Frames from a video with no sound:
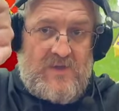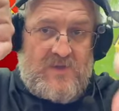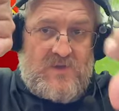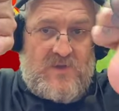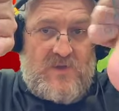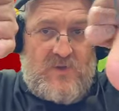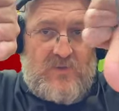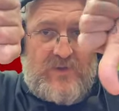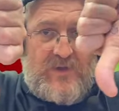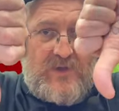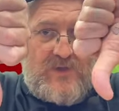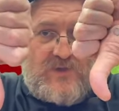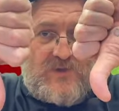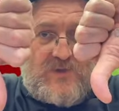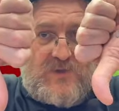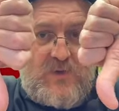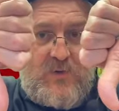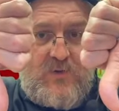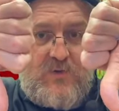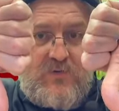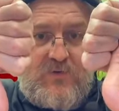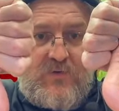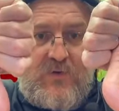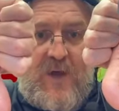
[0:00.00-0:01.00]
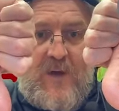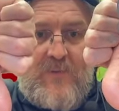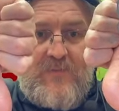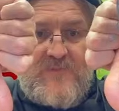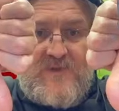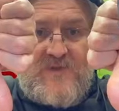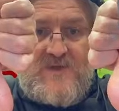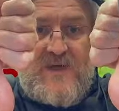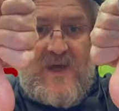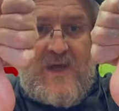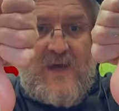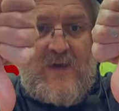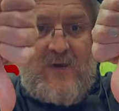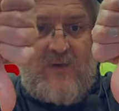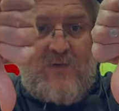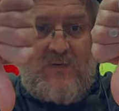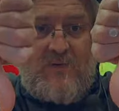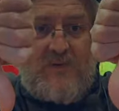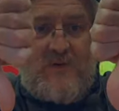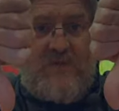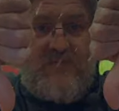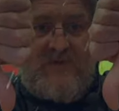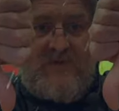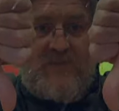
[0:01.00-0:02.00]
Doing two thumbs
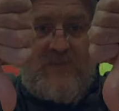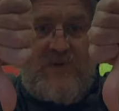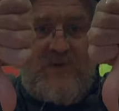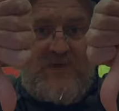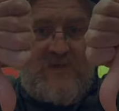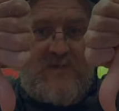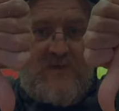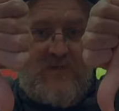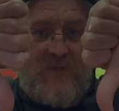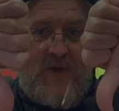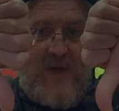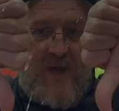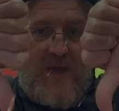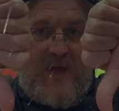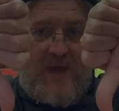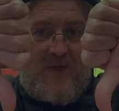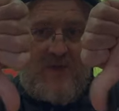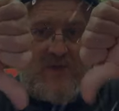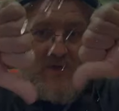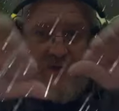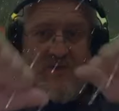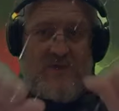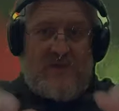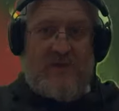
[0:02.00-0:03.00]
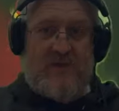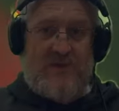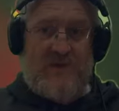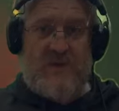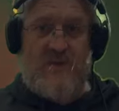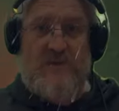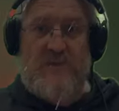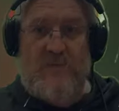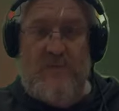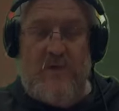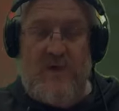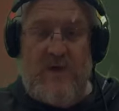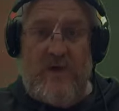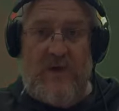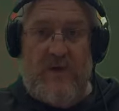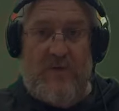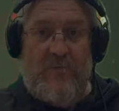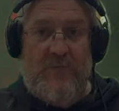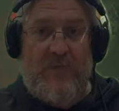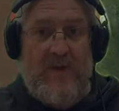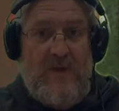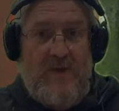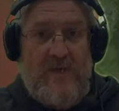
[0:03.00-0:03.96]
down gives me some actions as well.